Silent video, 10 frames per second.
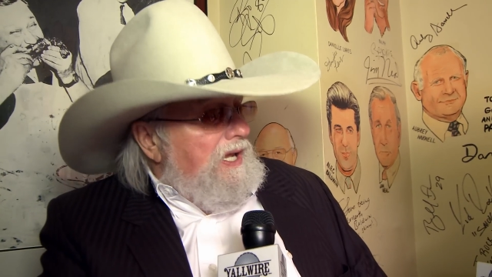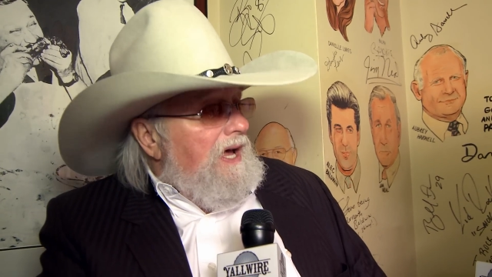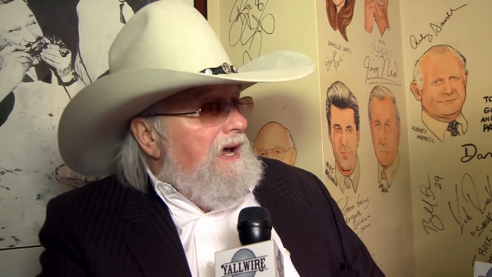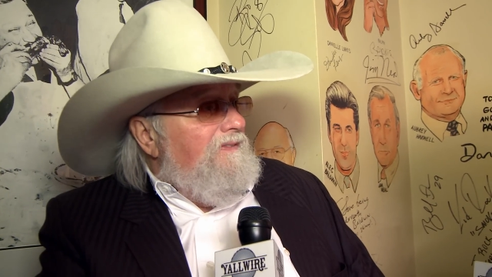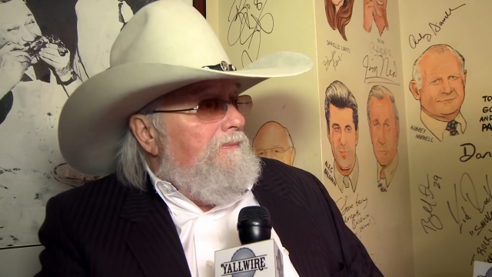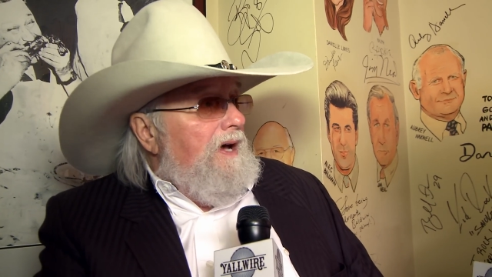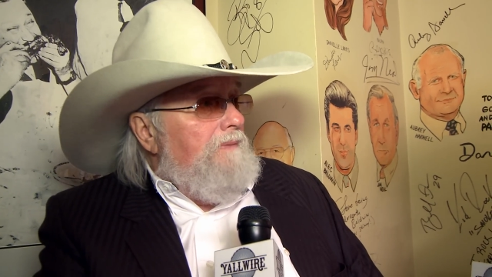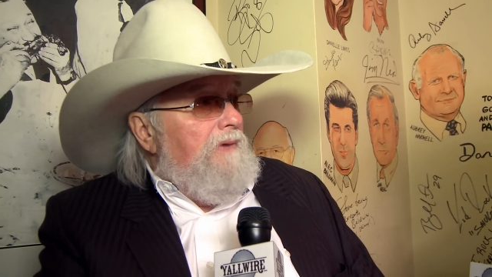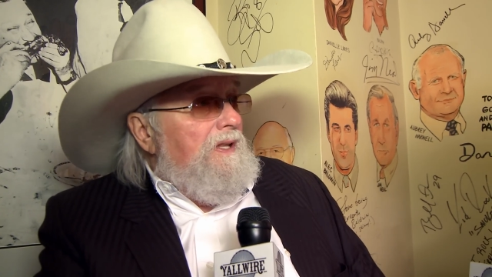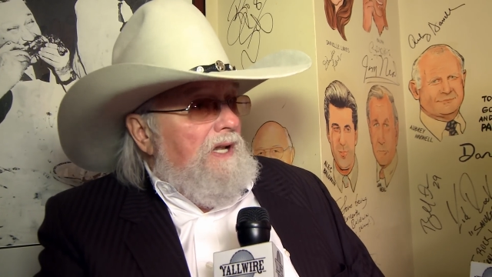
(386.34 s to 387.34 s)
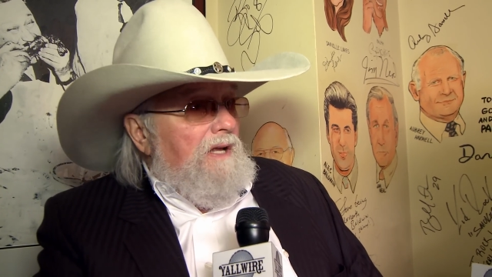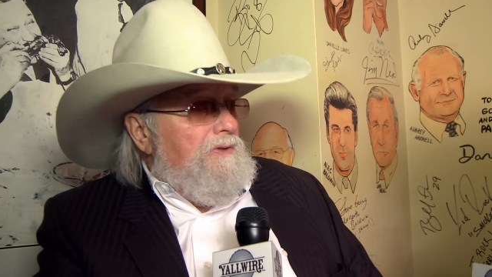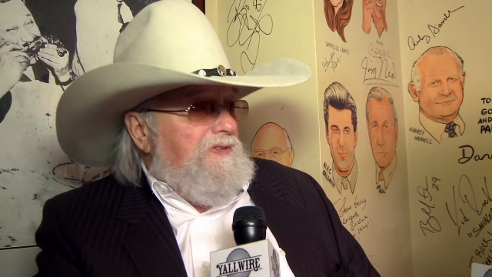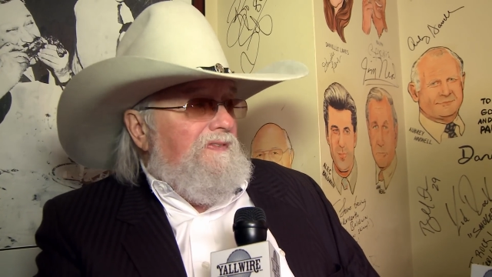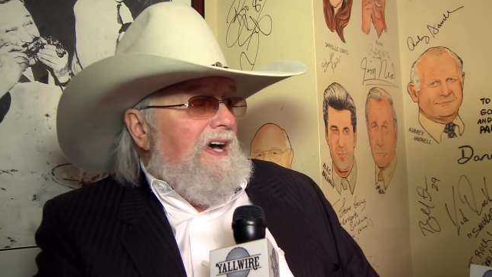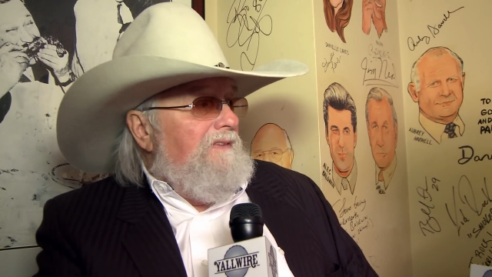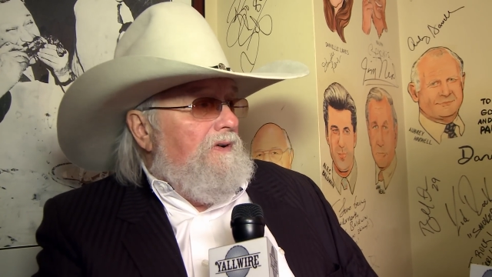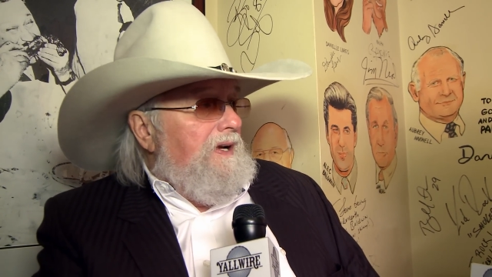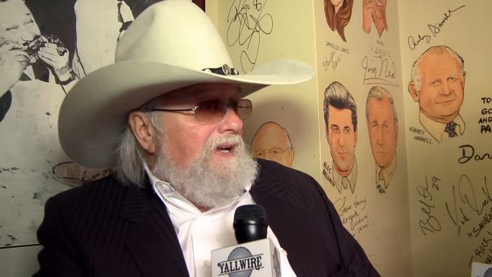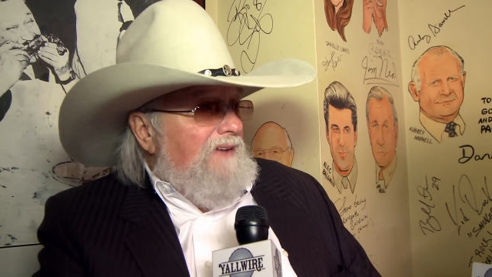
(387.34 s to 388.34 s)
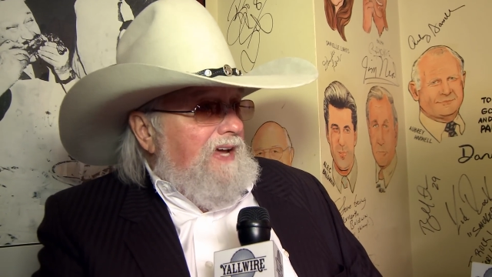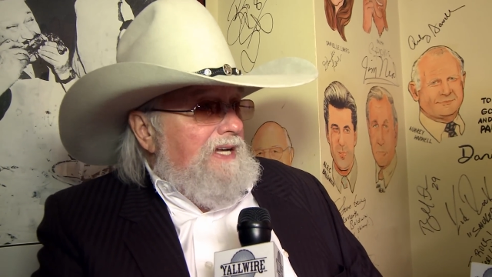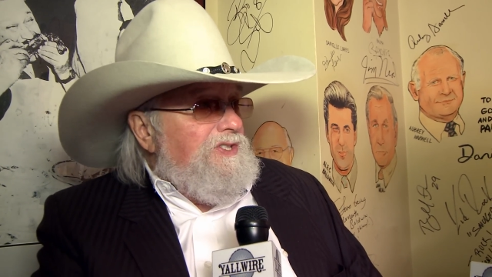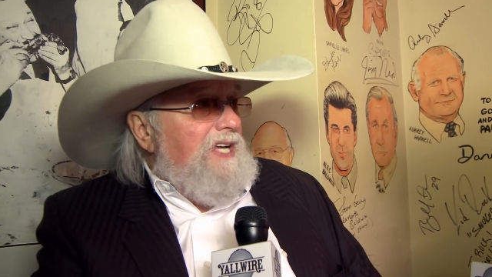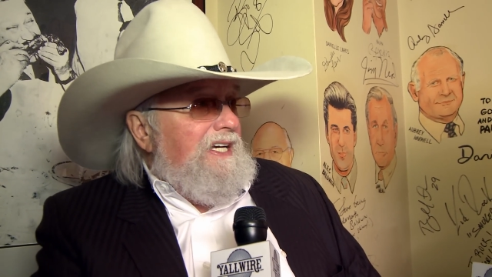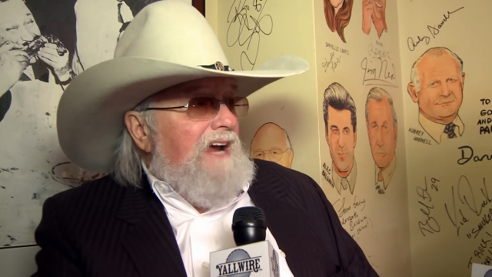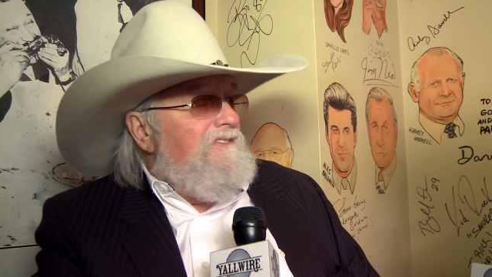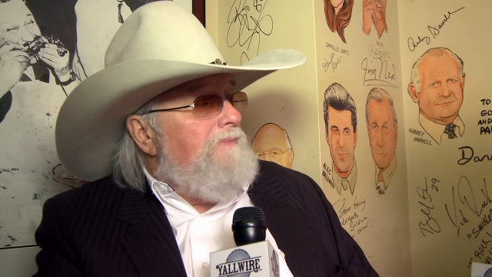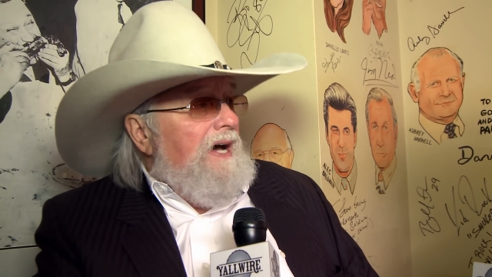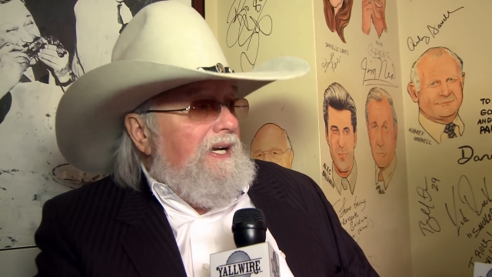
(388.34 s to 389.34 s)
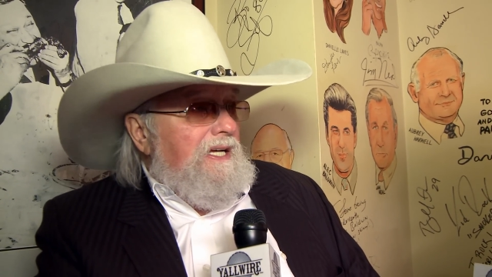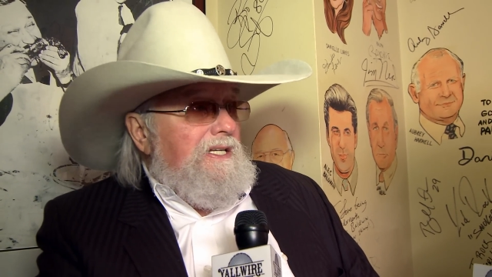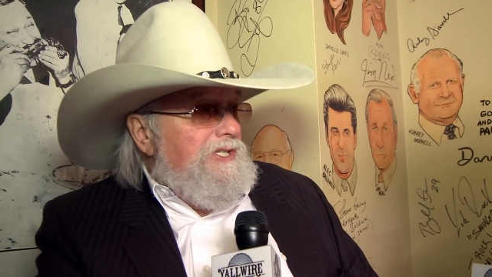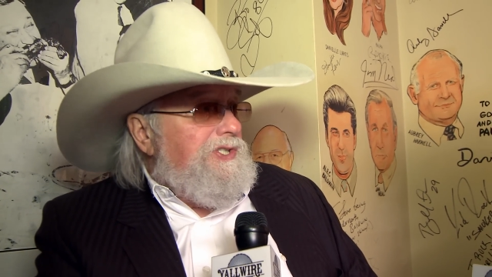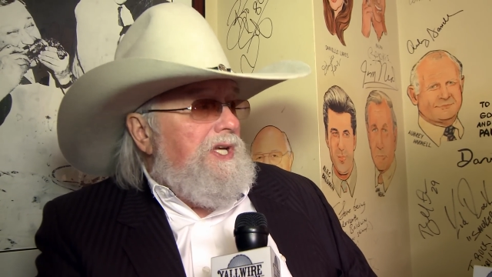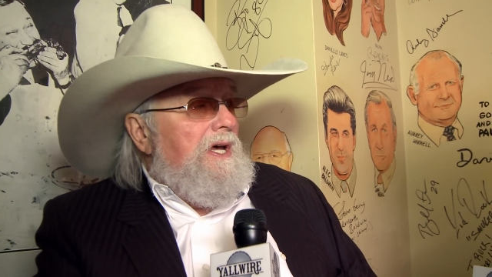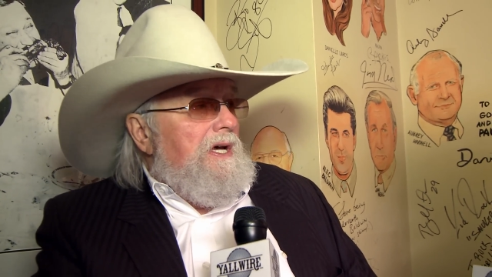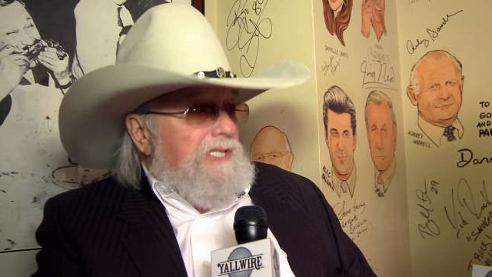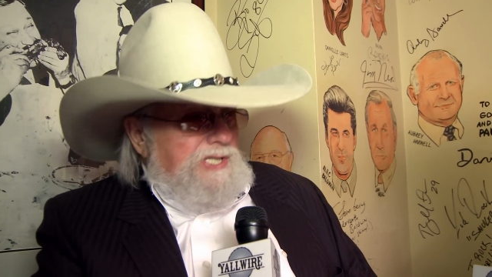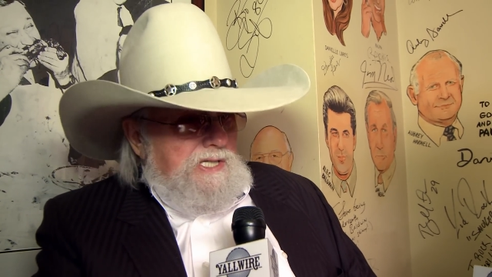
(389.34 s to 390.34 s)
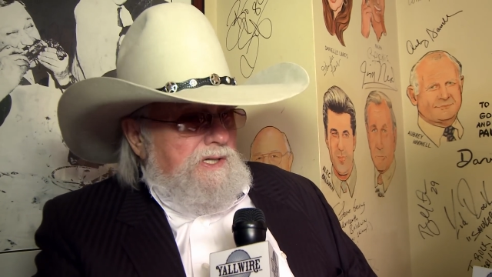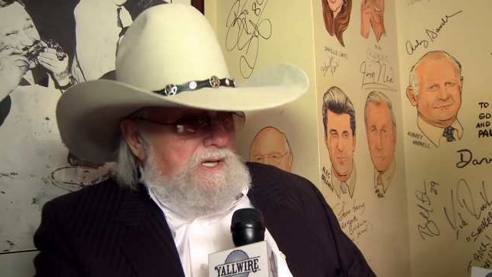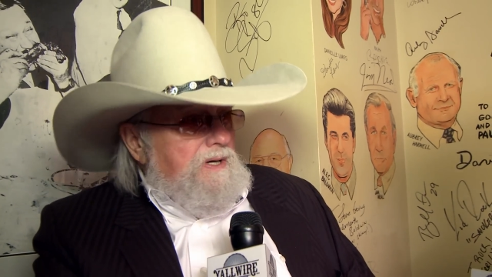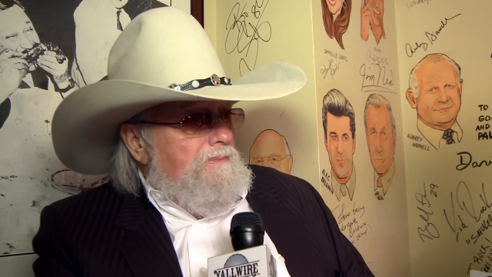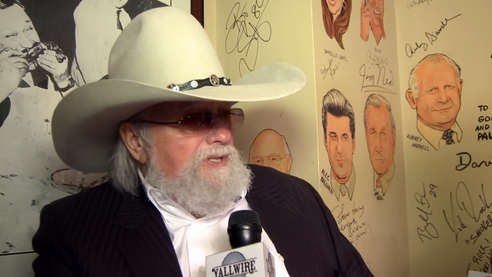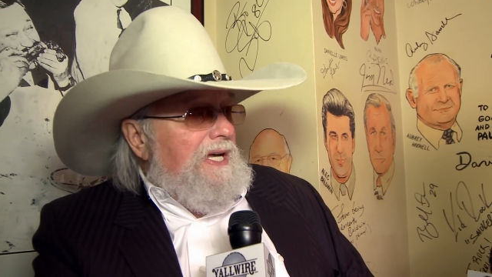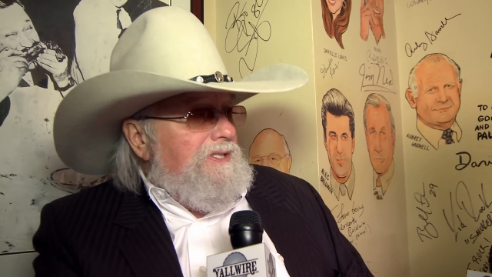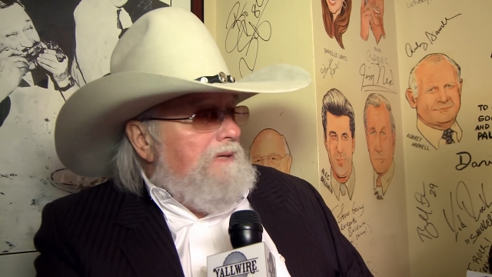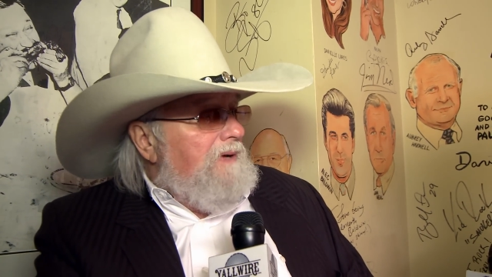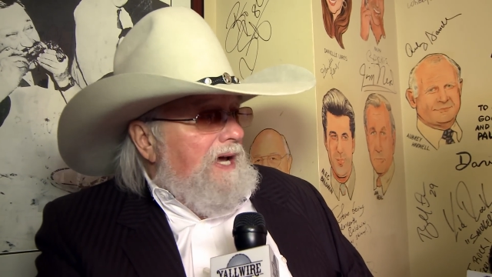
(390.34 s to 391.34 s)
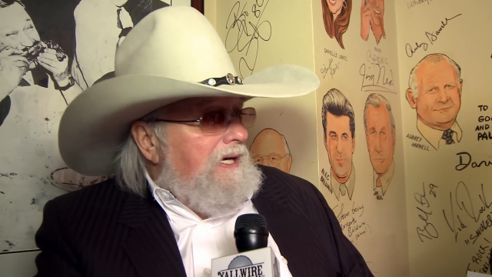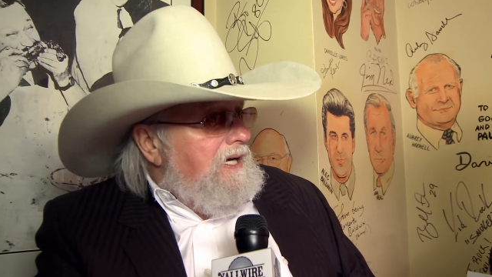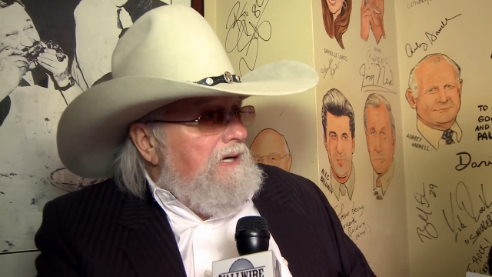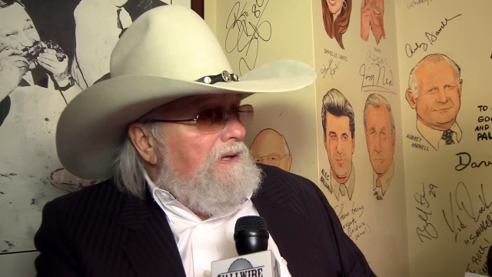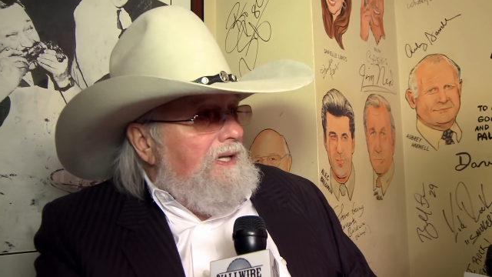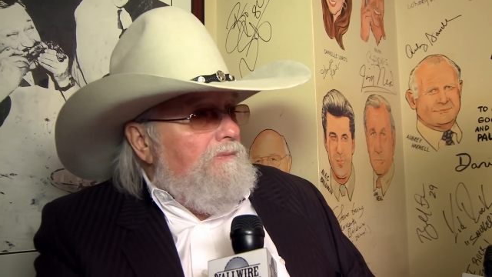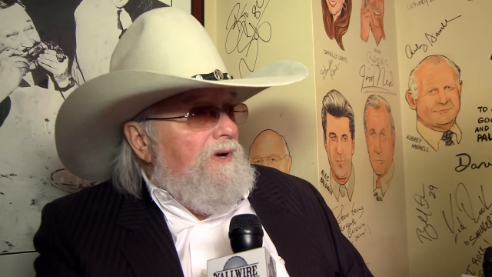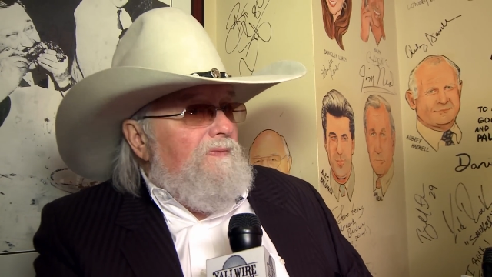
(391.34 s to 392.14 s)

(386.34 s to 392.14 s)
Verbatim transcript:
Speaker 1: life, about being the lone survivor in Afghanistan. Everybody in his SEAL unit besides him got killed, and we,